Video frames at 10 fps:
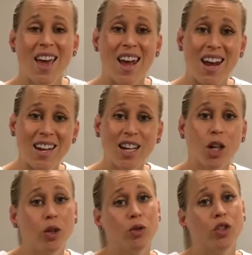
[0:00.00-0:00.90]
and
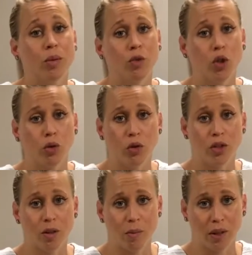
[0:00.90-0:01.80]
include some shoulder
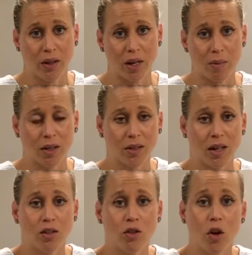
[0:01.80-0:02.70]
stability, because
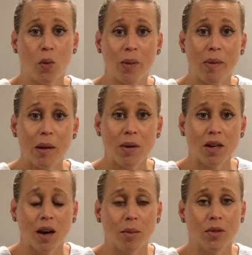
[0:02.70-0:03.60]
as you know, when baby
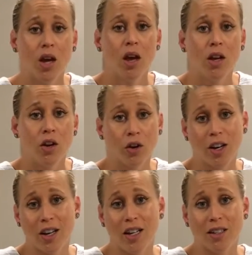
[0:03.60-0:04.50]
comes, you're going
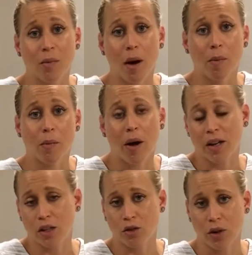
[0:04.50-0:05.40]
to need some upper
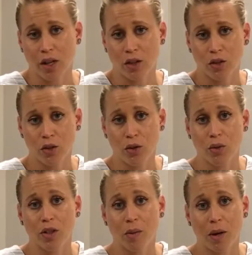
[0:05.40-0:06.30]
body strength too
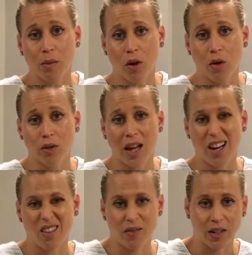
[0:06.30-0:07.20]
to be able to hold that
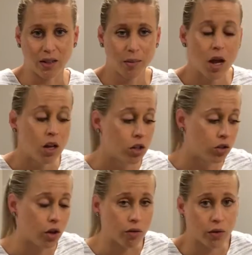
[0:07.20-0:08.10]
infant.
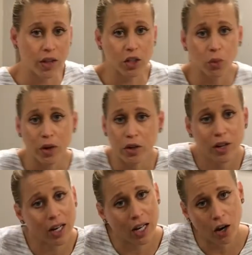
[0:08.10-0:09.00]
So for this one, you're
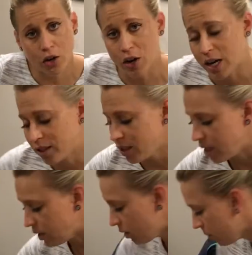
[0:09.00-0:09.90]
going to get on your hands and knees.